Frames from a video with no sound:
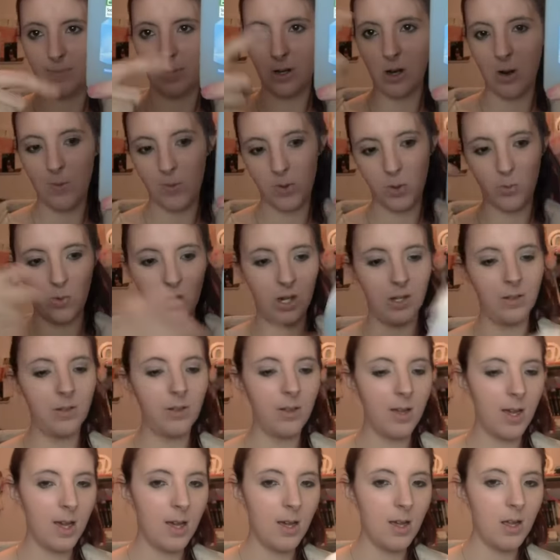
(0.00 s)
it becomes
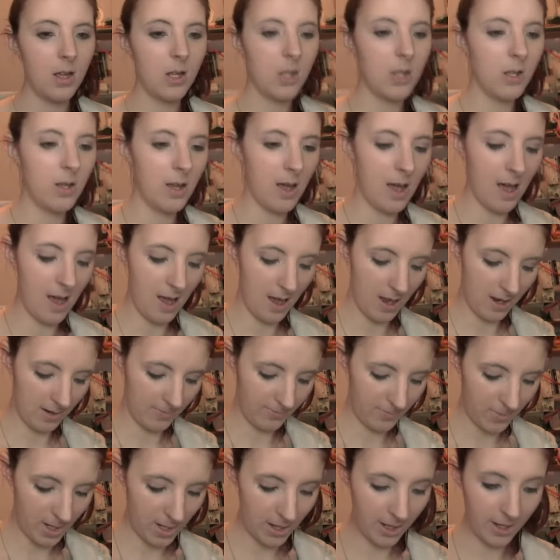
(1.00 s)
one.
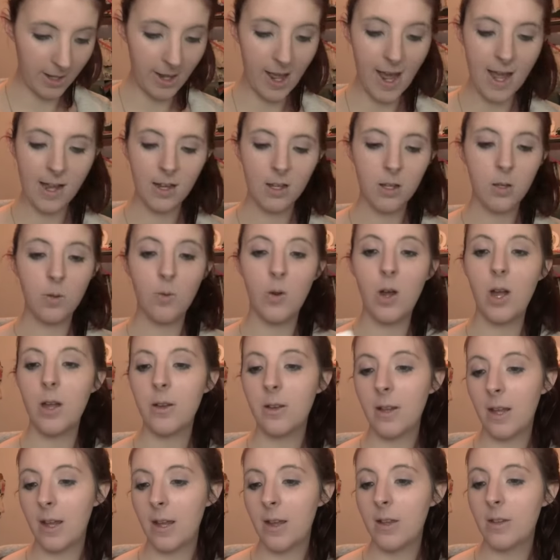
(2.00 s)
And the next
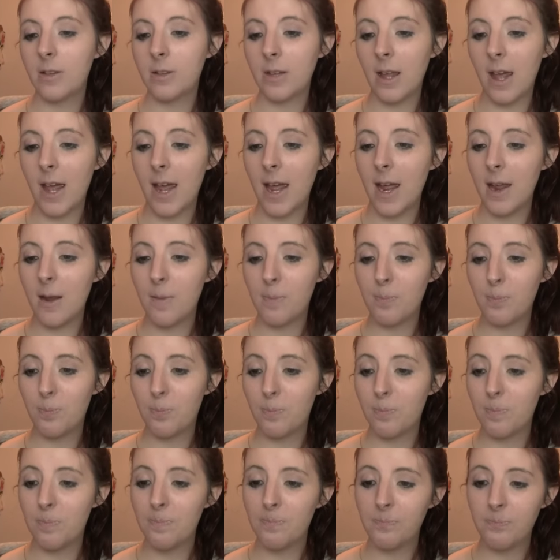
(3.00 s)
one is a,
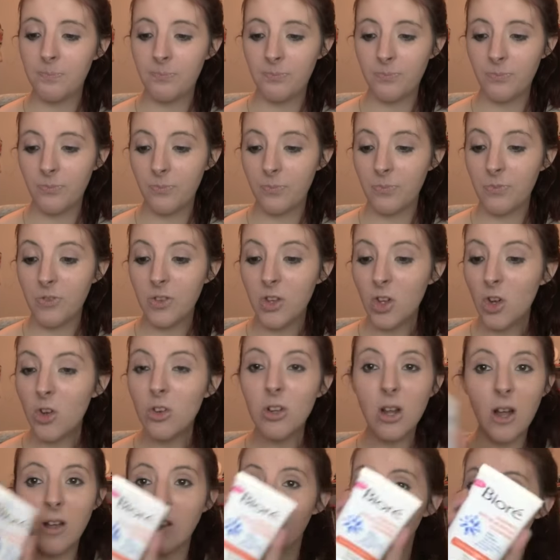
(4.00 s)

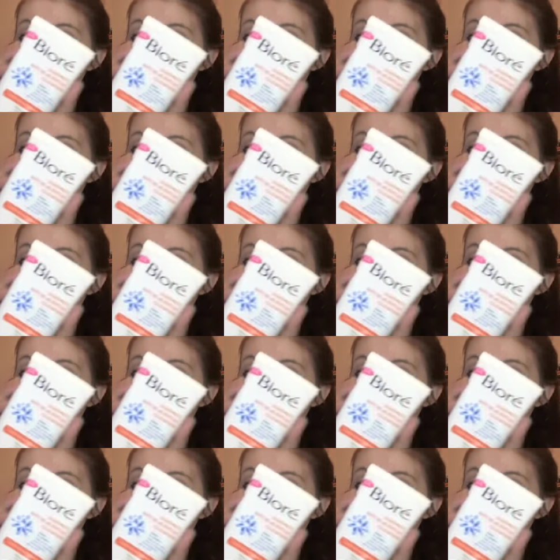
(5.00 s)
don't know how